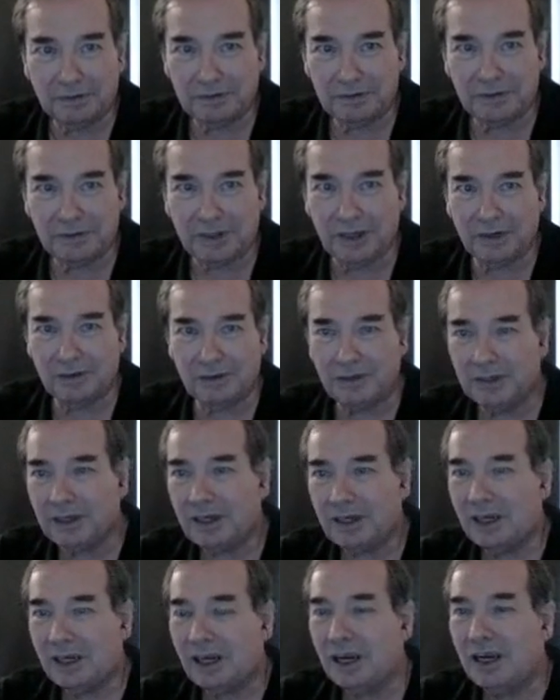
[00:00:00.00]
No.
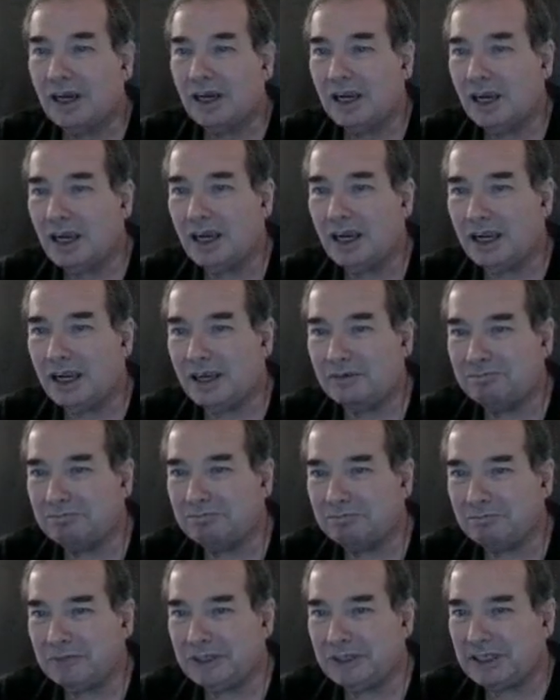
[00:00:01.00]

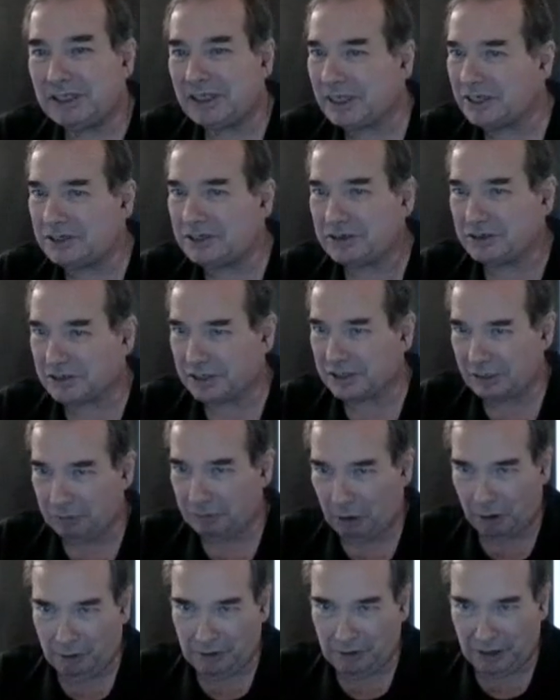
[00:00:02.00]
With the injuries at the
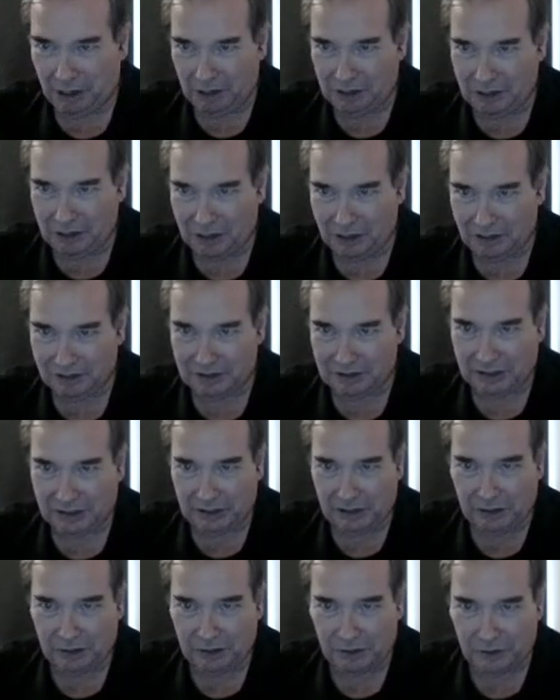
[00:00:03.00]
moment, I can't
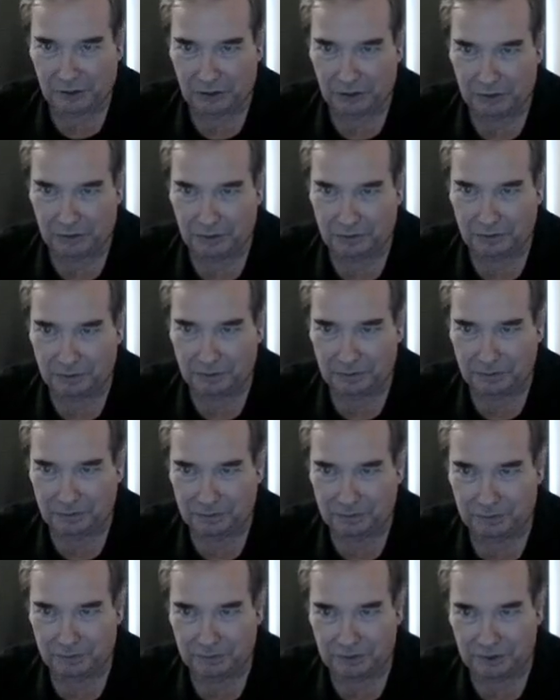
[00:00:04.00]
see
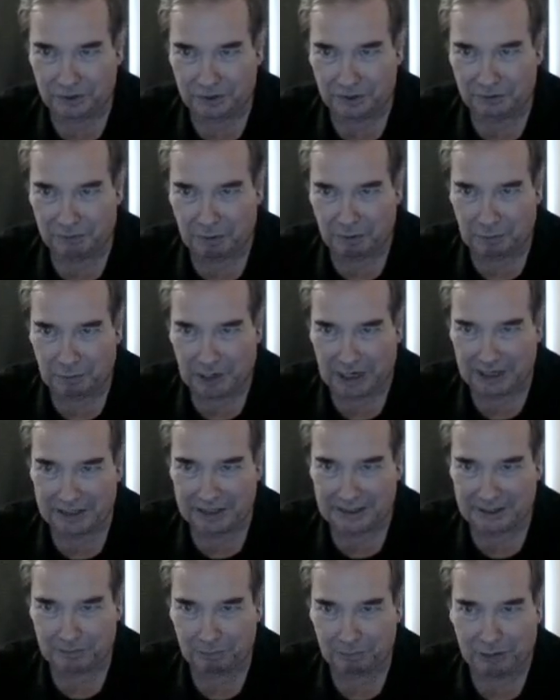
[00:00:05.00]
who's going to
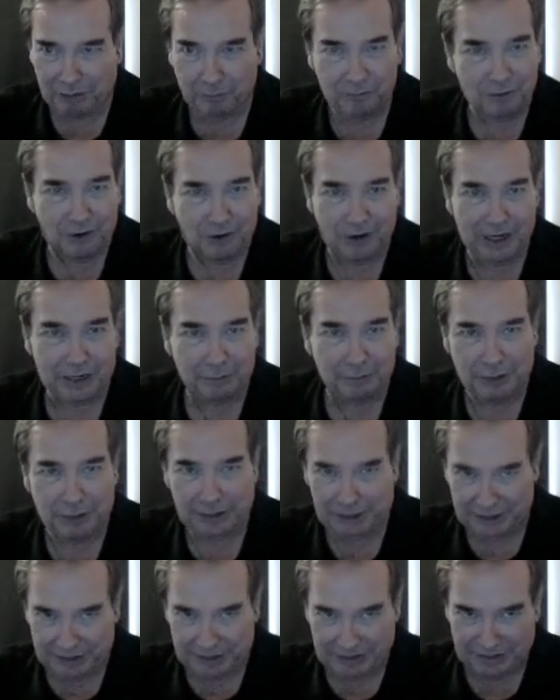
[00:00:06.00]
replace Ben White when
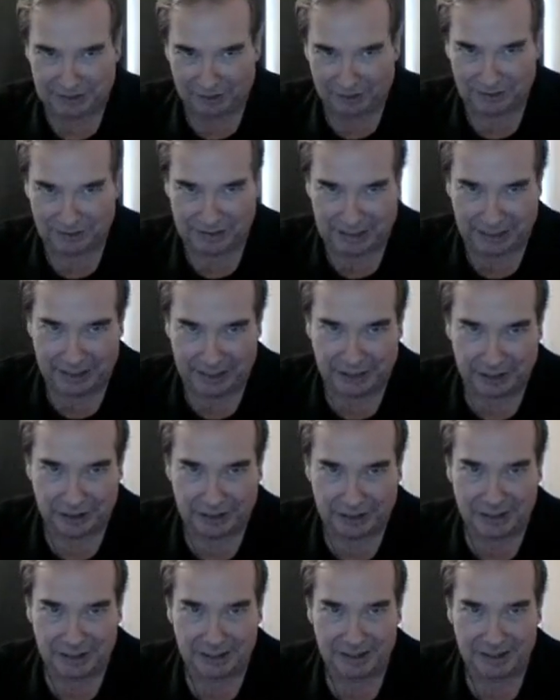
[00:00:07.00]
he starts getting there.